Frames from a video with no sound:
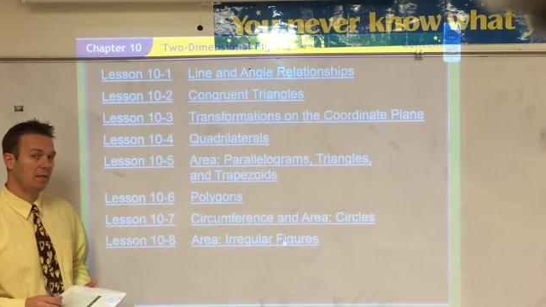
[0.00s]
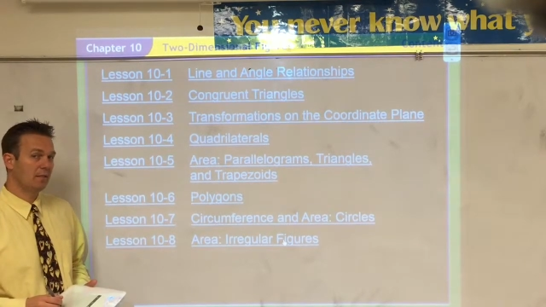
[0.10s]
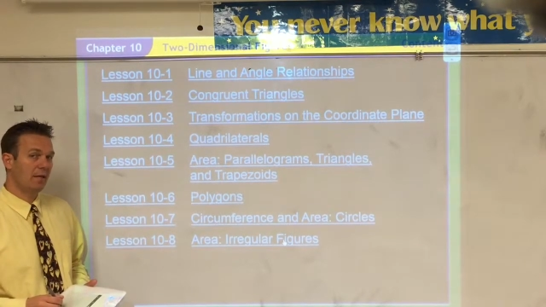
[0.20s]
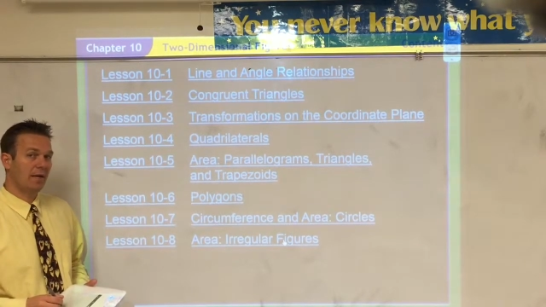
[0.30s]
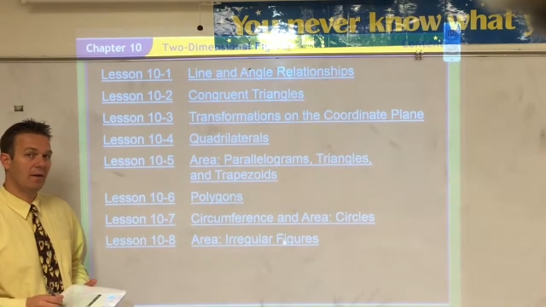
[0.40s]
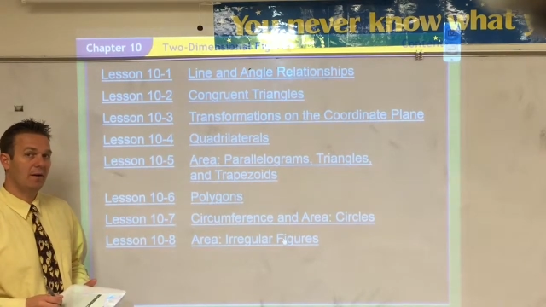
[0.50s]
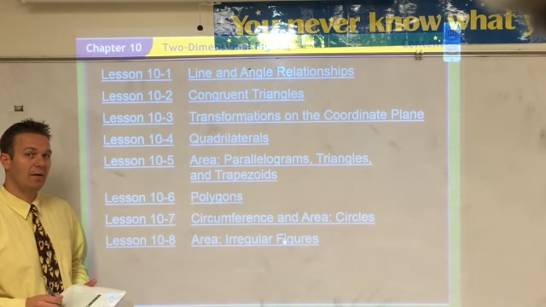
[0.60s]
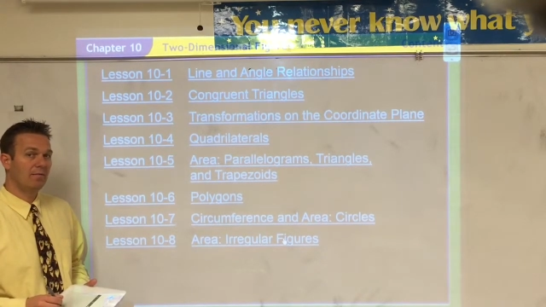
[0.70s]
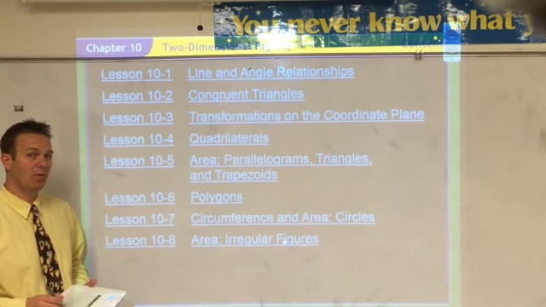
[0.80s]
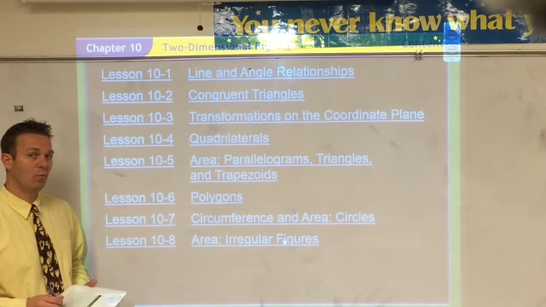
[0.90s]
It's
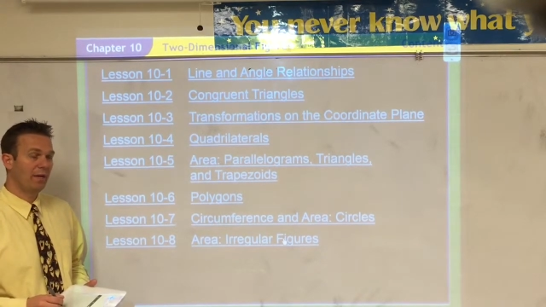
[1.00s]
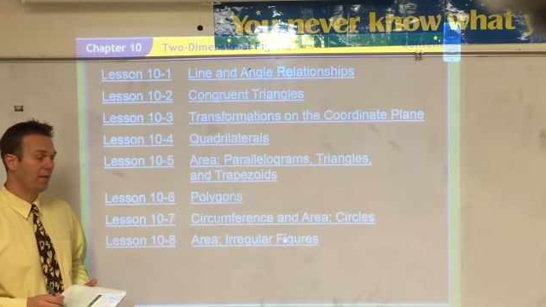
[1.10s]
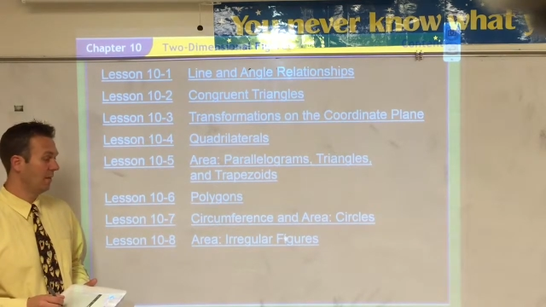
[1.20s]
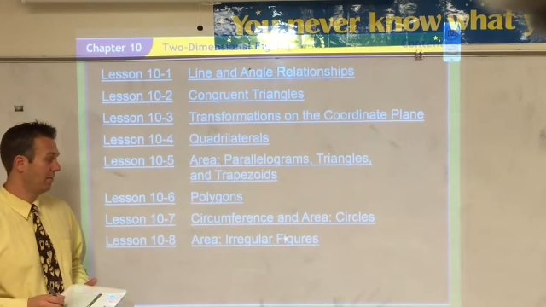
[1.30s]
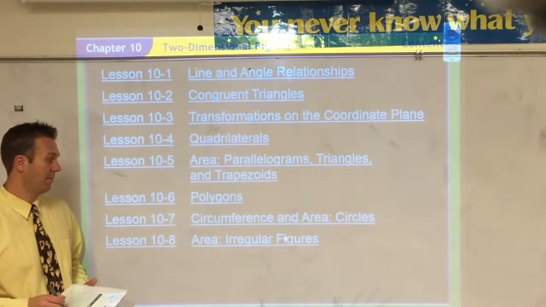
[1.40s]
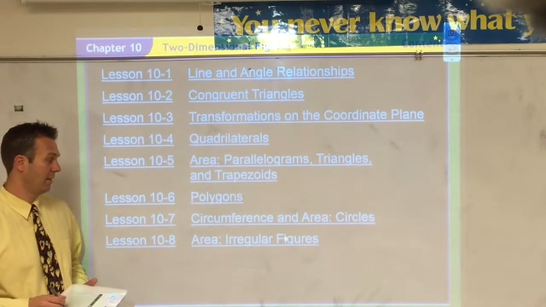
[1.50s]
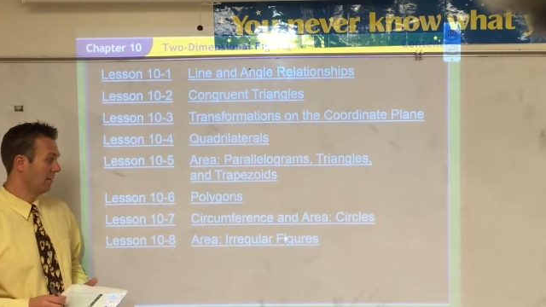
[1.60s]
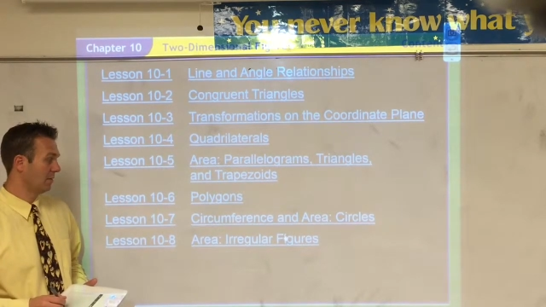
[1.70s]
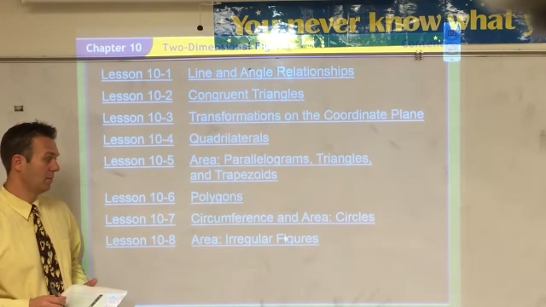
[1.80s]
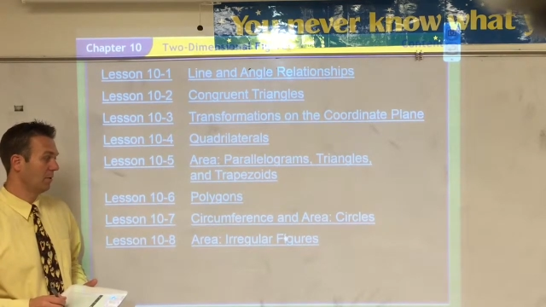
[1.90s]
area of irregular
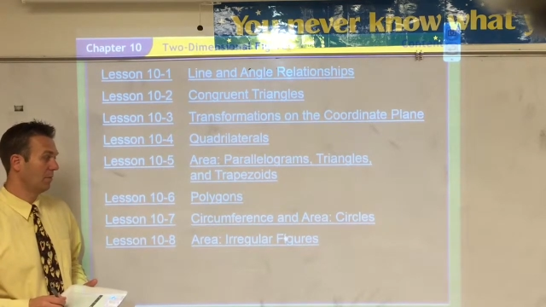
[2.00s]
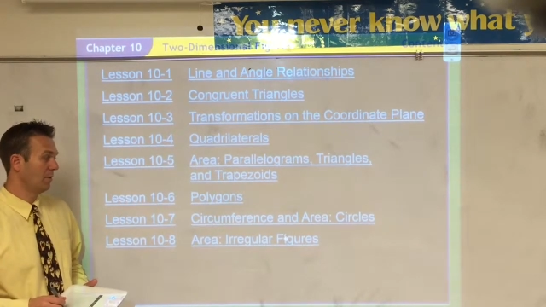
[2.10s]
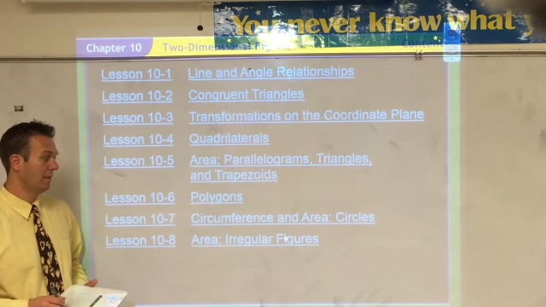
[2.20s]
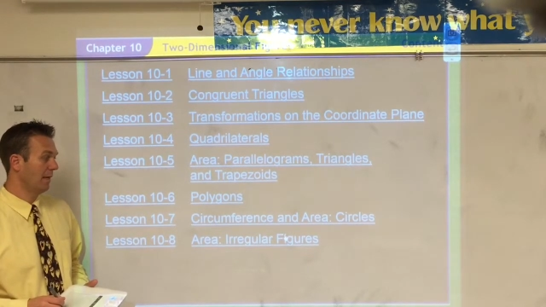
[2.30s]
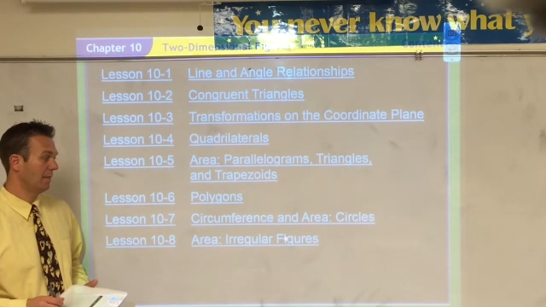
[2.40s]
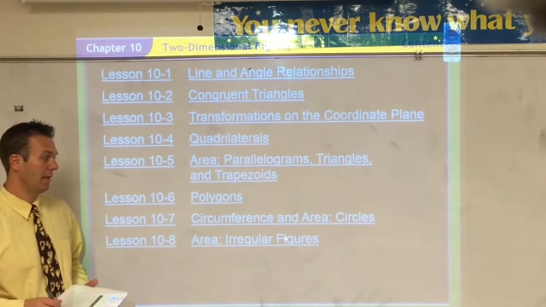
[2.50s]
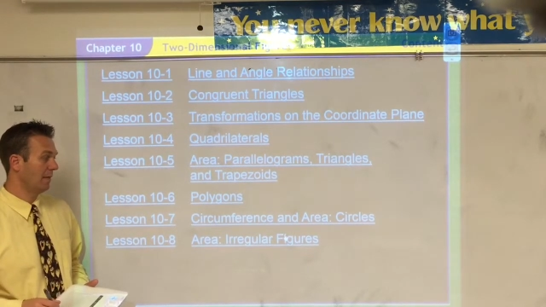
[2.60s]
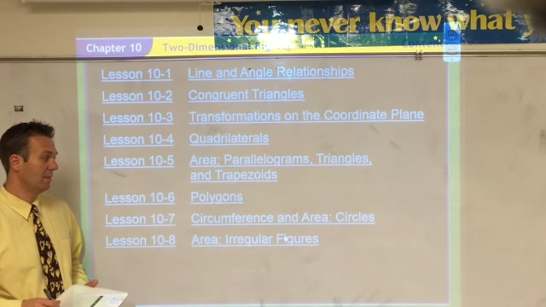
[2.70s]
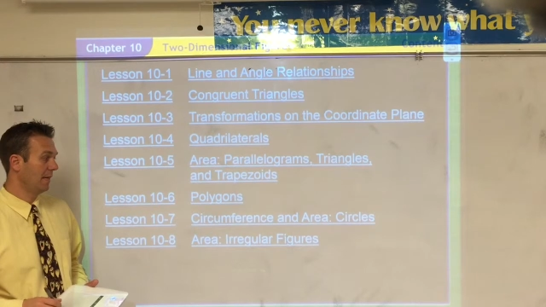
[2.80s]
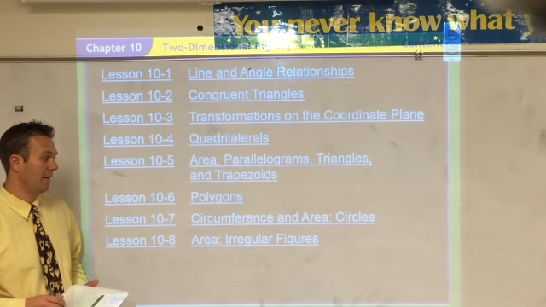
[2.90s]
figures. So you can put that
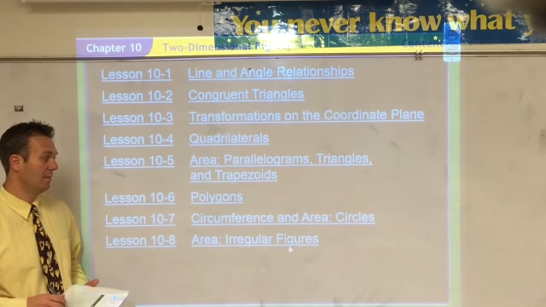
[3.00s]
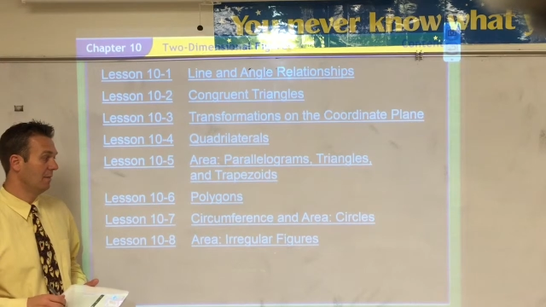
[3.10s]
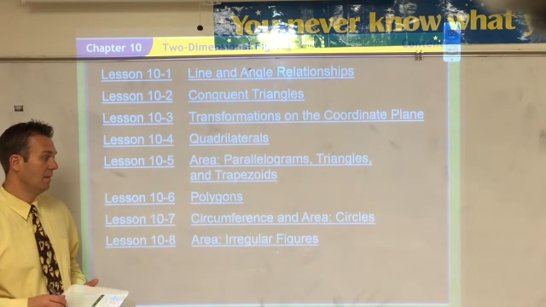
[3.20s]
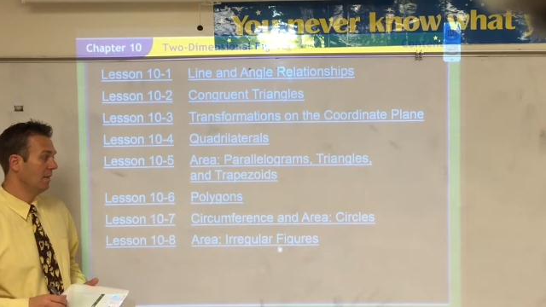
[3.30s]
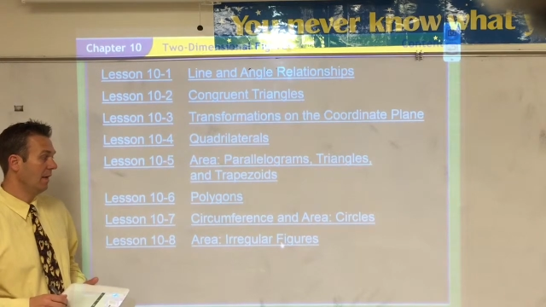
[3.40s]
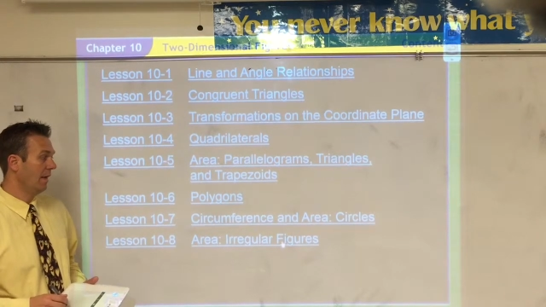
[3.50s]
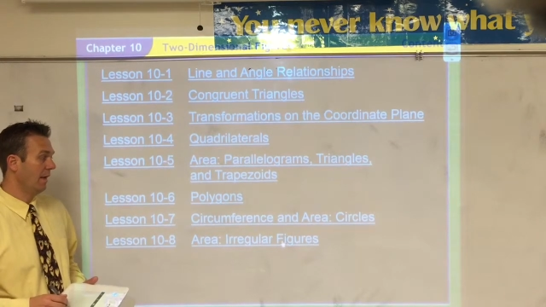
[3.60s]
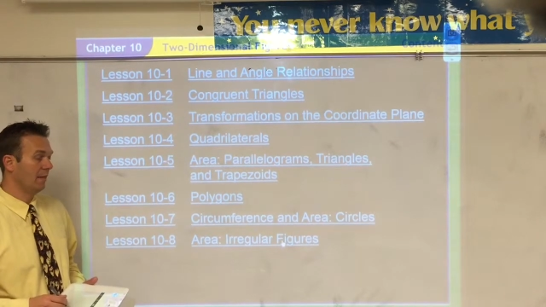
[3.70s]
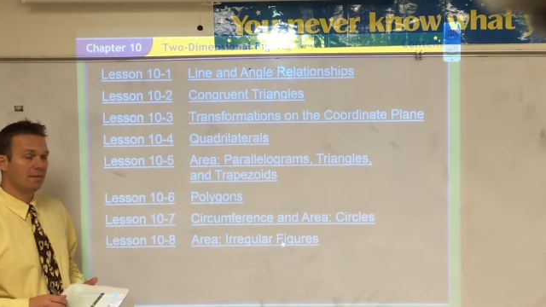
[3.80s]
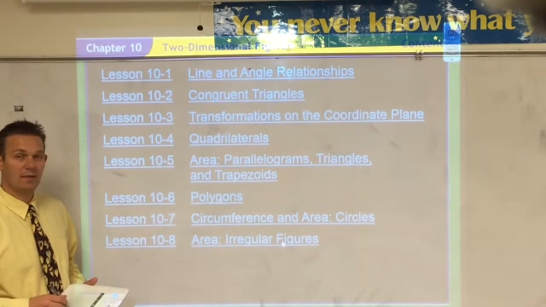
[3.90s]
title down
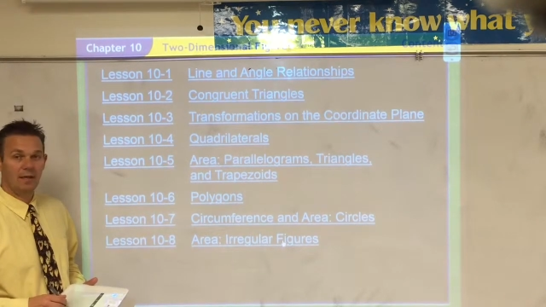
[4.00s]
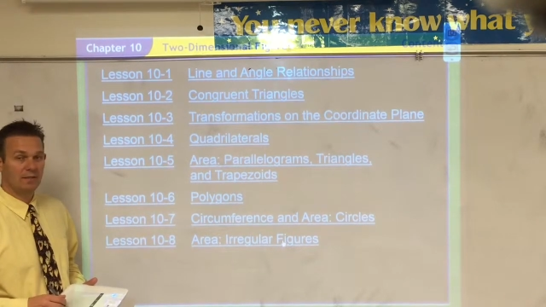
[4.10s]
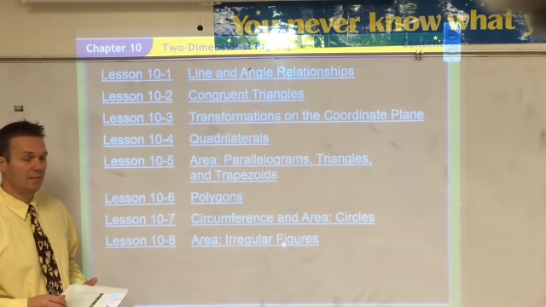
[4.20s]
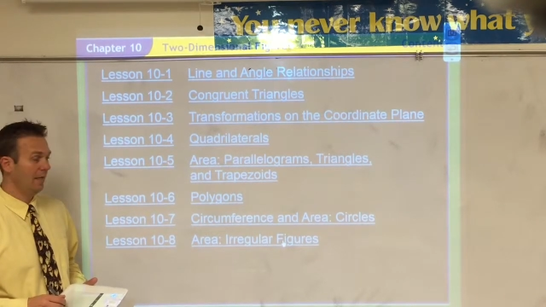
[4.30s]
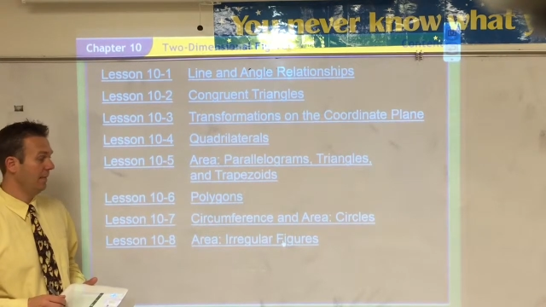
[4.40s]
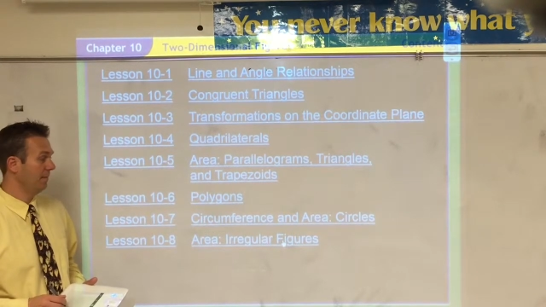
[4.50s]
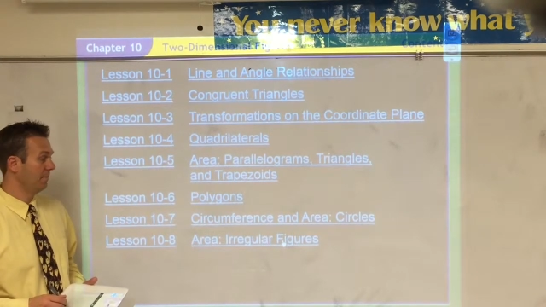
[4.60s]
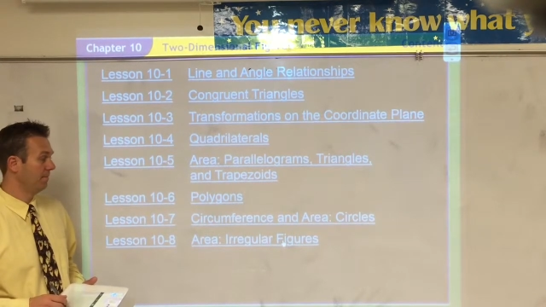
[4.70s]
and today's date.